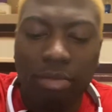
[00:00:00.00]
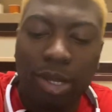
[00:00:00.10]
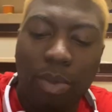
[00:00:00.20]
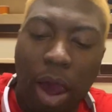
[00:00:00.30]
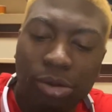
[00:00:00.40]

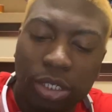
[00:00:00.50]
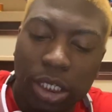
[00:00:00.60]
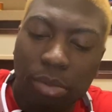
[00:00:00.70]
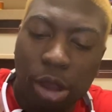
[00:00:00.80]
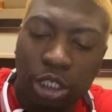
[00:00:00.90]
to buy you a
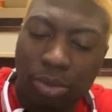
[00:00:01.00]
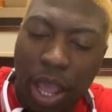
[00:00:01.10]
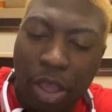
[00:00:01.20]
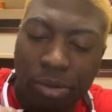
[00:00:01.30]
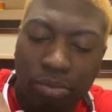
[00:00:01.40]
damn culture
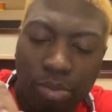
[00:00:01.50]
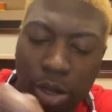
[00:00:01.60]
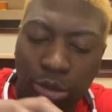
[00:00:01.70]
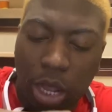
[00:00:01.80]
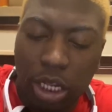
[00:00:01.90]
bag?
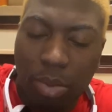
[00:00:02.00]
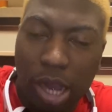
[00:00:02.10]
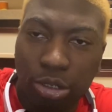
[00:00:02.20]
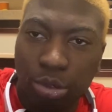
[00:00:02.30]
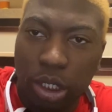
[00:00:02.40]
But you can't even buy
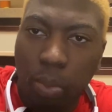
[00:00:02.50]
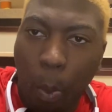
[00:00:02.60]
you one.